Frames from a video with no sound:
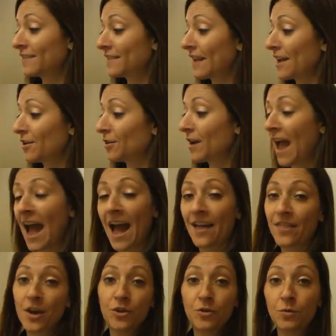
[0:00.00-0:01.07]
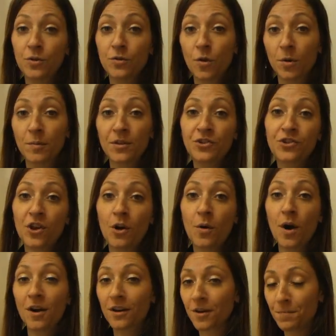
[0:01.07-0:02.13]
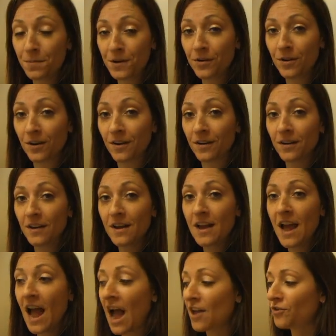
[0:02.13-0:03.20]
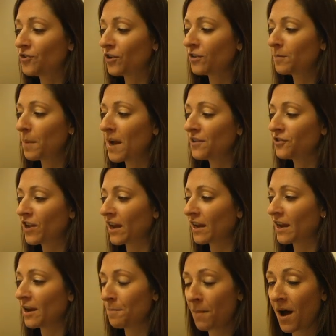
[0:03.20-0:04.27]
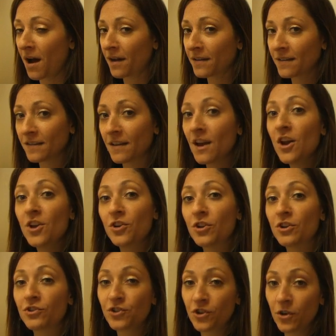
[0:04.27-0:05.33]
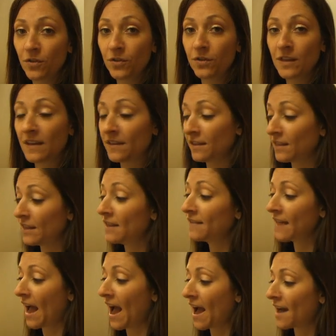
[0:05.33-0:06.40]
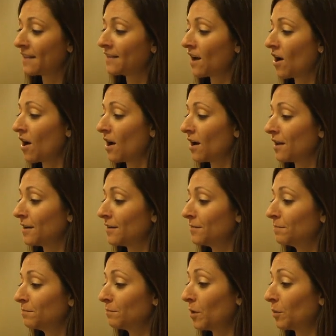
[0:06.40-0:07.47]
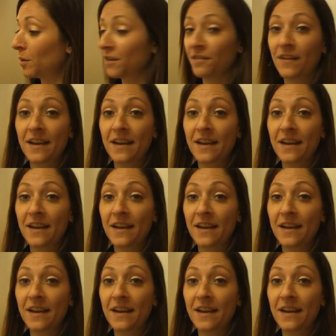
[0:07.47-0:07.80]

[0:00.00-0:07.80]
a standard ad that you would normally show on a computer. And just by checking a box, you can show the, these ads on mobile